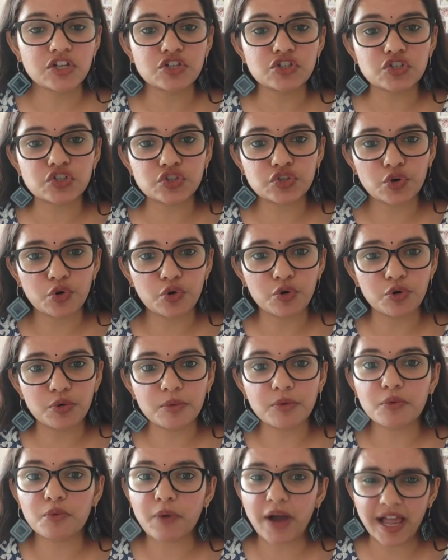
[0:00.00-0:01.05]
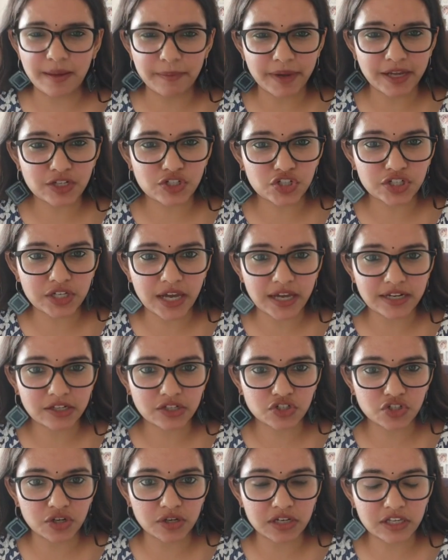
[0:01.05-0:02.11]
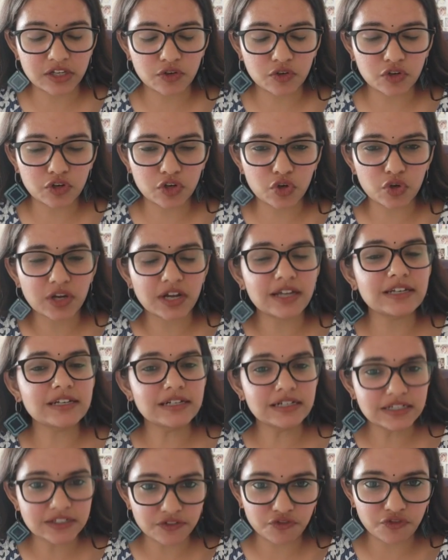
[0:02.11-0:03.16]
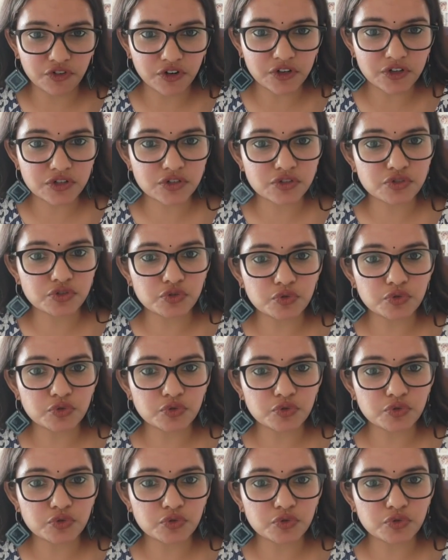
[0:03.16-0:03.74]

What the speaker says: So while my GRE journey could look a little different